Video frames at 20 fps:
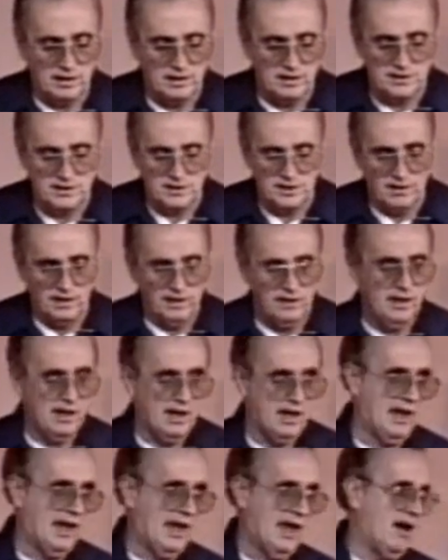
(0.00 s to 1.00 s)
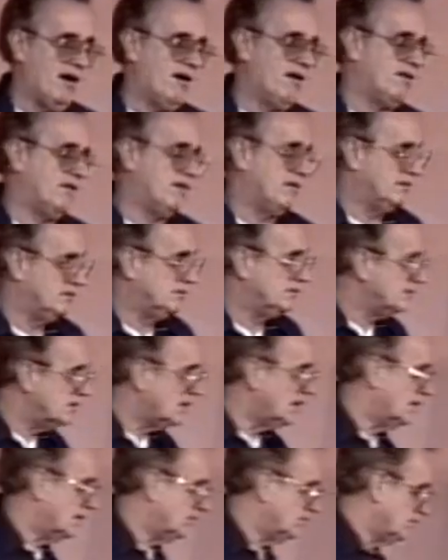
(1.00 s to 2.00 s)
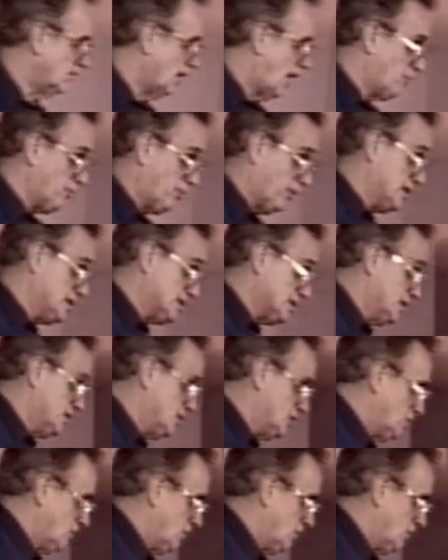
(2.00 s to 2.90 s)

concerning our operation as